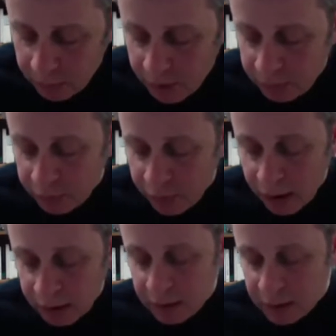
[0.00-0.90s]
but in
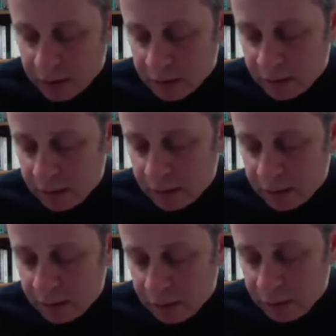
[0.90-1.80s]
practice,
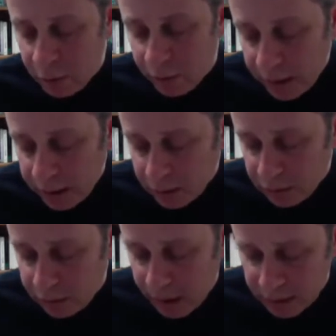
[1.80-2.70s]
we might do
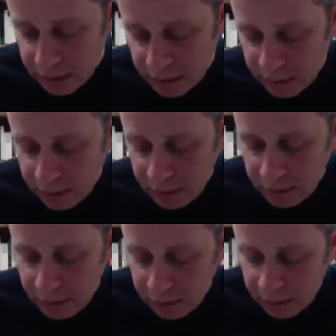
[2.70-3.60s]
best
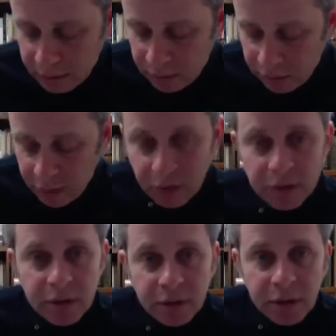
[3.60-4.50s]
to
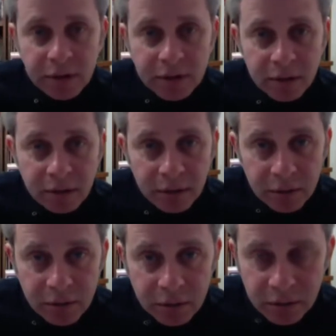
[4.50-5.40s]
focus on
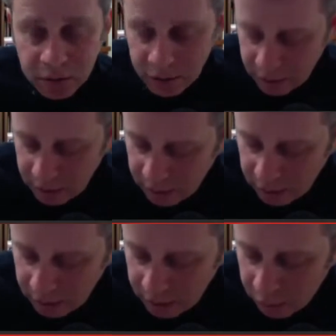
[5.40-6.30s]
institutions
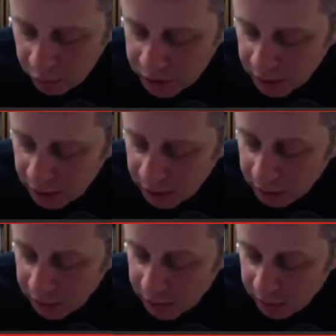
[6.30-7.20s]
which are
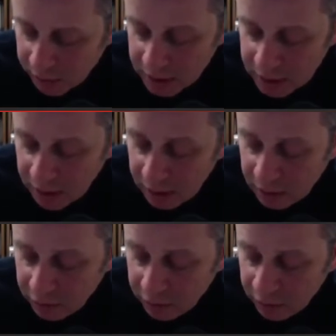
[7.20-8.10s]
able to
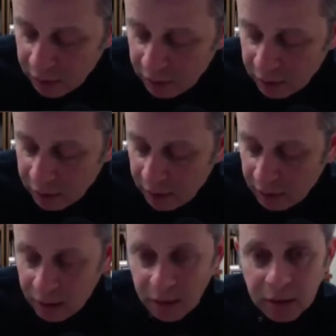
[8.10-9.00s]
perceive
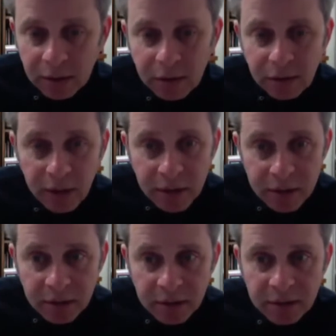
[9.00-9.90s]
a
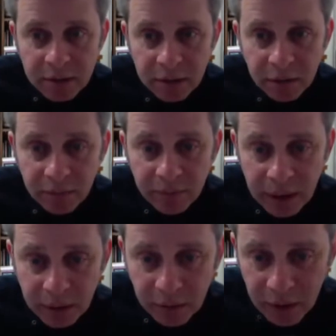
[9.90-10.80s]
crisis of
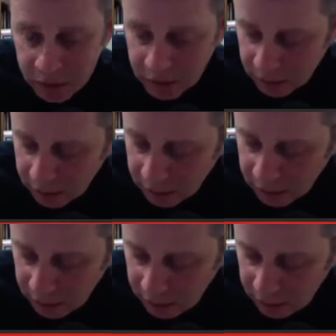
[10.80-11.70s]
migration
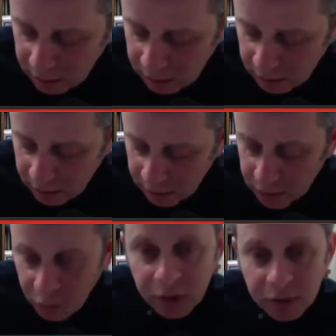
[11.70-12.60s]

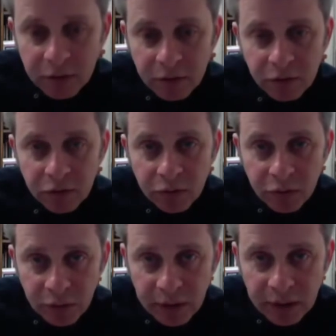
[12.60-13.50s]
as what it
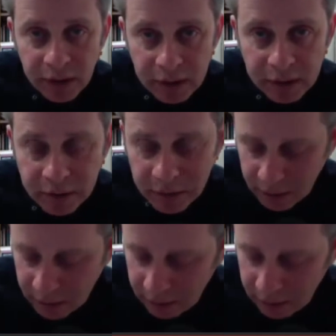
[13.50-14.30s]
truly is,